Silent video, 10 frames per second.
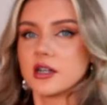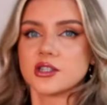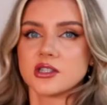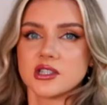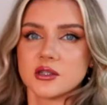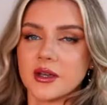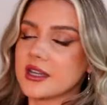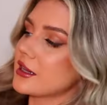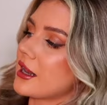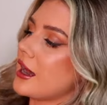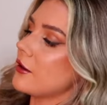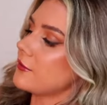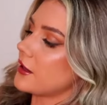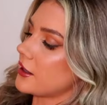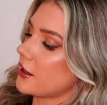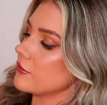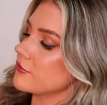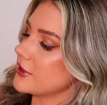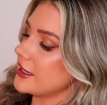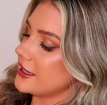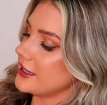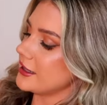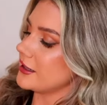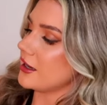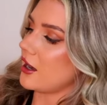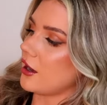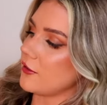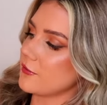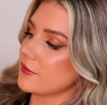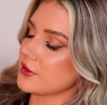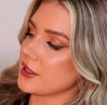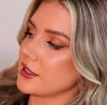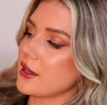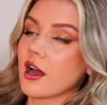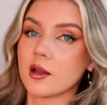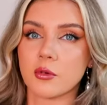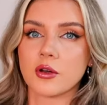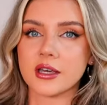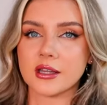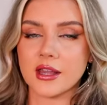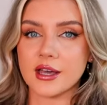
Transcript: such a sweet little outfit. Like, I really love the colour blocking in